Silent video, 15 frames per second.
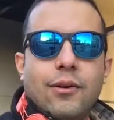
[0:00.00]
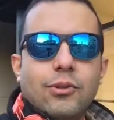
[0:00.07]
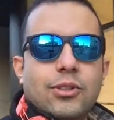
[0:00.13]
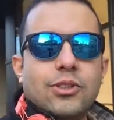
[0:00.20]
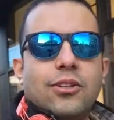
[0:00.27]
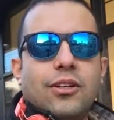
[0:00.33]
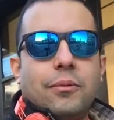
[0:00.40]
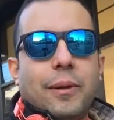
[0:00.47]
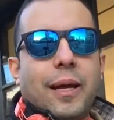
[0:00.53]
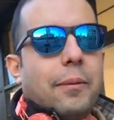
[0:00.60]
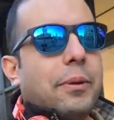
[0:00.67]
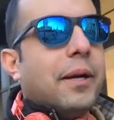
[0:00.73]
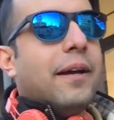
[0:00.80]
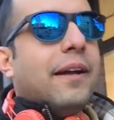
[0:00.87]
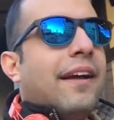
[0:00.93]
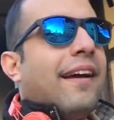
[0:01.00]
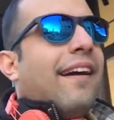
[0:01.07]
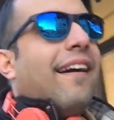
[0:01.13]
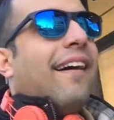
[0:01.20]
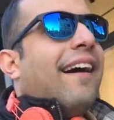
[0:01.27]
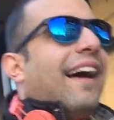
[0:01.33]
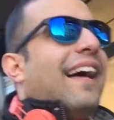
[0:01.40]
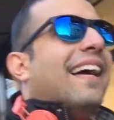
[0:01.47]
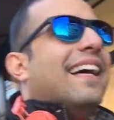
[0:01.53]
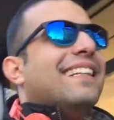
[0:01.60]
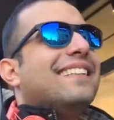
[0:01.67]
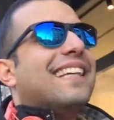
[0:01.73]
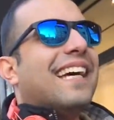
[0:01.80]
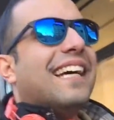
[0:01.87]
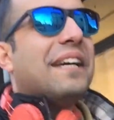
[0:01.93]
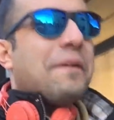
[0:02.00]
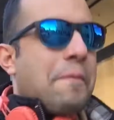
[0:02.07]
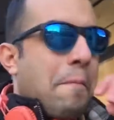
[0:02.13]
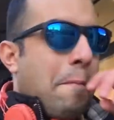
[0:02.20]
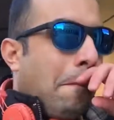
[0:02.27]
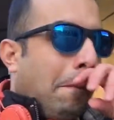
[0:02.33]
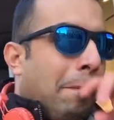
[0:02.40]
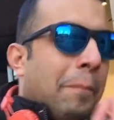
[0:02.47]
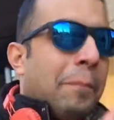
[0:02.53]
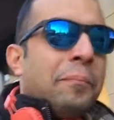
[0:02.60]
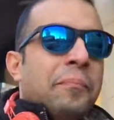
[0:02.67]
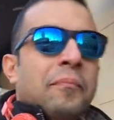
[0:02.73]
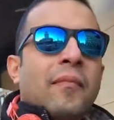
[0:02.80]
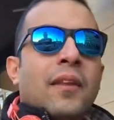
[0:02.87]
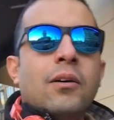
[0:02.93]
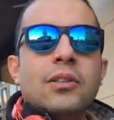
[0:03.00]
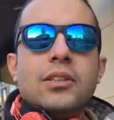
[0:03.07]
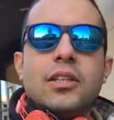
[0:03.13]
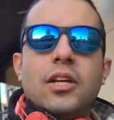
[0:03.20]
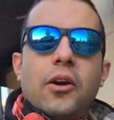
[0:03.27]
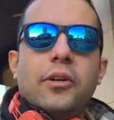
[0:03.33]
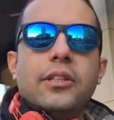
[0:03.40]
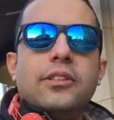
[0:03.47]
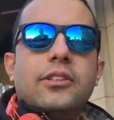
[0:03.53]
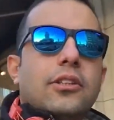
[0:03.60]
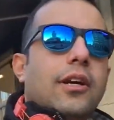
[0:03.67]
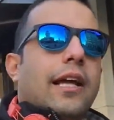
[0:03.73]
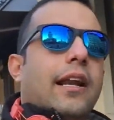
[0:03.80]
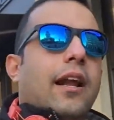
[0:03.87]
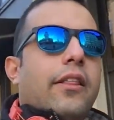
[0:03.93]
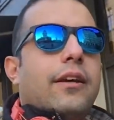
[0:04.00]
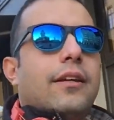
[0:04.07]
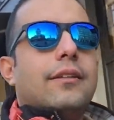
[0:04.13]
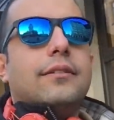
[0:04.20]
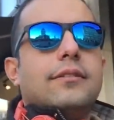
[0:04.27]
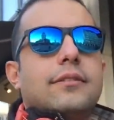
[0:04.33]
I was Google Map and I was going to another